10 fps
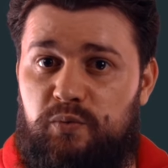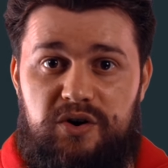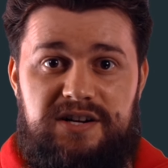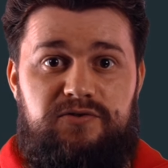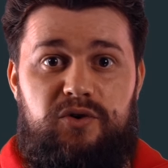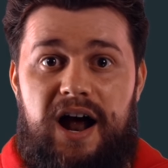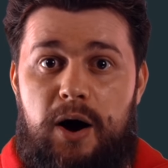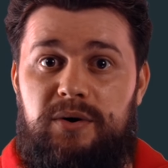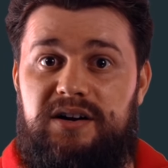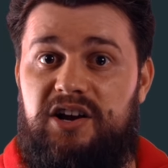works for
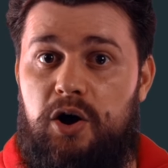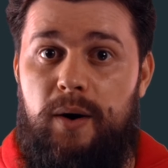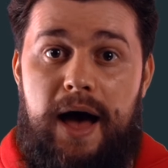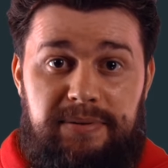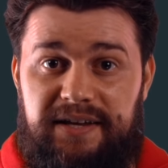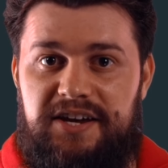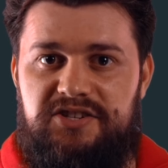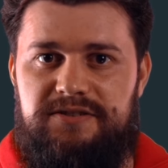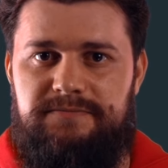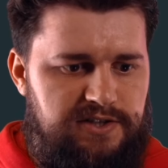our Go application.